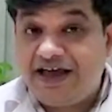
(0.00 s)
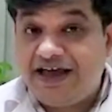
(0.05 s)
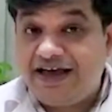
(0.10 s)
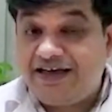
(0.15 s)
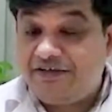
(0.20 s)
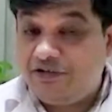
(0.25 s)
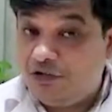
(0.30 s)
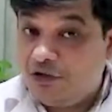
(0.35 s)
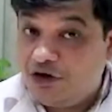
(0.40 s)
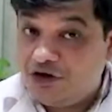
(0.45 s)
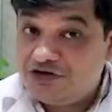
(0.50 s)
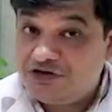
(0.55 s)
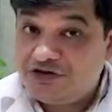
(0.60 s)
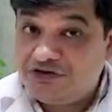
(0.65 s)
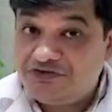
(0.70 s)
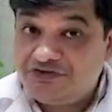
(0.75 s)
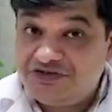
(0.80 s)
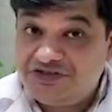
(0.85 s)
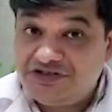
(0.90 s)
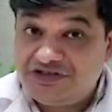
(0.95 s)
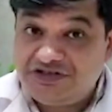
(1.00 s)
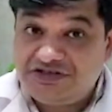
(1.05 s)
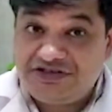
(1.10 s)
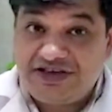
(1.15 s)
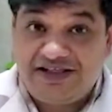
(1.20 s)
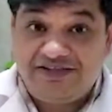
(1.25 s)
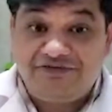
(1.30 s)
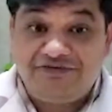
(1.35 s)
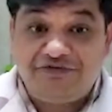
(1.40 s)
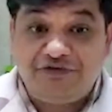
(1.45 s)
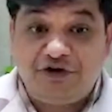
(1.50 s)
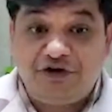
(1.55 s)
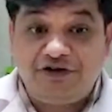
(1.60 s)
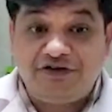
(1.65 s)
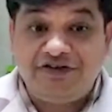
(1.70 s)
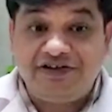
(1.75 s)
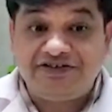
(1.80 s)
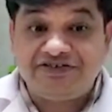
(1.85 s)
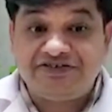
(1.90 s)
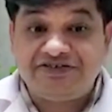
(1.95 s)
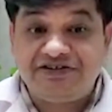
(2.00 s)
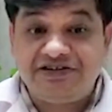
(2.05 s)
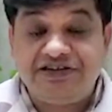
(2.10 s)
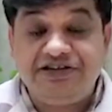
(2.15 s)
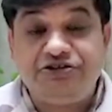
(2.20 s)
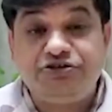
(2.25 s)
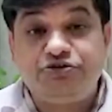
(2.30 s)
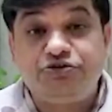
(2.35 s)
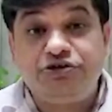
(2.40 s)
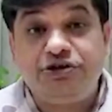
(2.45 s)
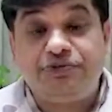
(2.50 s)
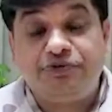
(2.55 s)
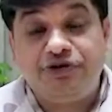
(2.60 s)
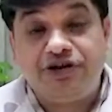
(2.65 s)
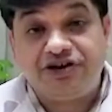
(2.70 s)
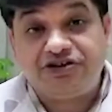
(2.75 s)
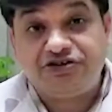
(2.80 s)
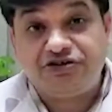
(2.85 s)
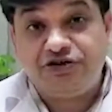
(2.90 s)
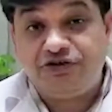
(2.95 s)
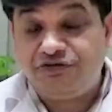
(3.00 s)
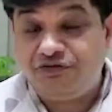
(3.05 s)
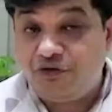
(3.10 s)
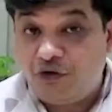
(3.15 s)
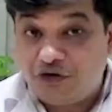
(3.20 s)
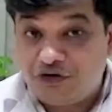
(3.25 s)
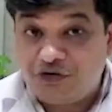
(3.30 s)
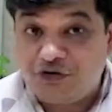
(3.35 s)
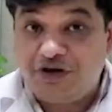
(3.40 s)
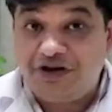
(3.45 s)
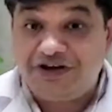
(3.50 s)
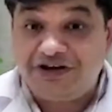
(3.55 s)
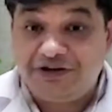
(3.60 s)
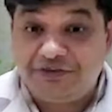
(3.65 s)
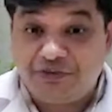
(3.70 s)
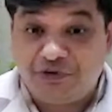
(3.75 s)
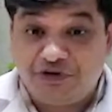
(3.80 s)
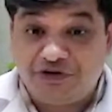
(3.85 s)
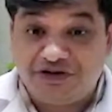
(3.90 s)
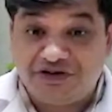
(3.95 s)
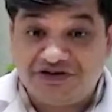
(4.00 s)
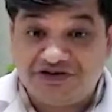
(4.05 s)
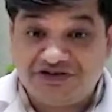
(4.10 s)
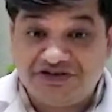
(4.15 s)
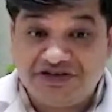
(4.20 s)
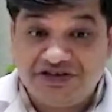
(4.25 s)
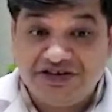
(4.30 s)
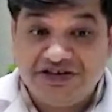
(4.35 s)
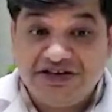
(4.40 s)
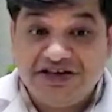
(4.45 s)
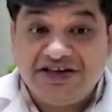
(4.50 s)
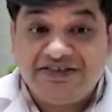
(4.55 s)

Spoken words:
and loss of self-tolerance leads to the production of autoantibodies